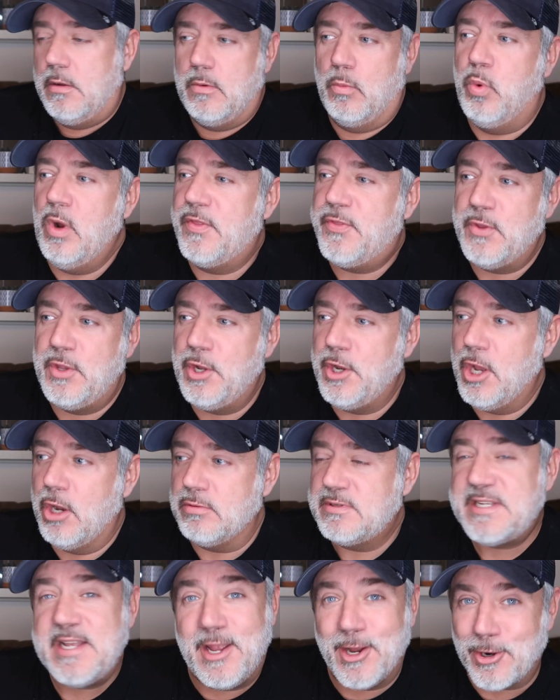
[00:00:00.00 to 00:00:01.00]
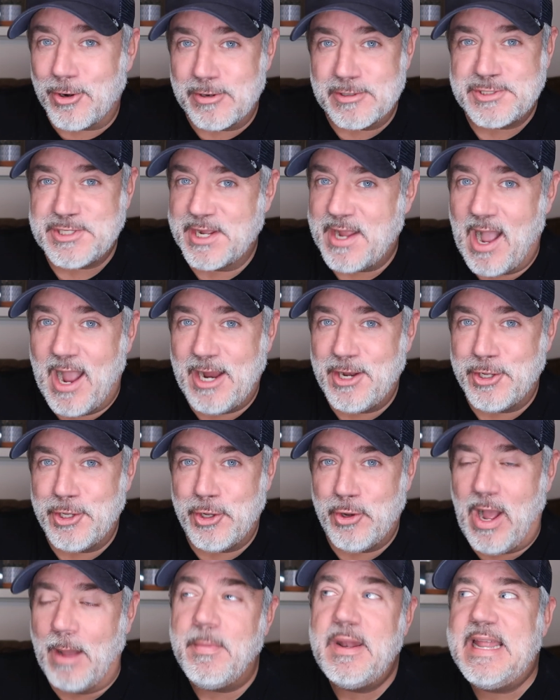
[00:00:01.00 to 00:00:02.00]
with, you know, tears like I
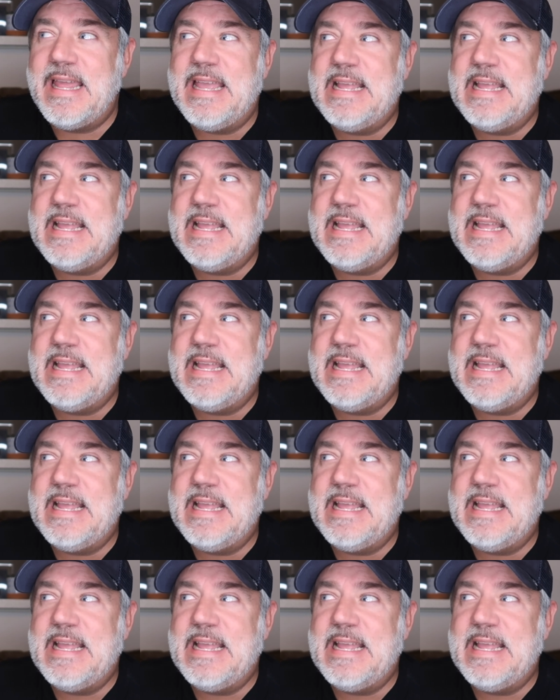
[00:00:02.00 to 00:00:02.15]
do. I'm an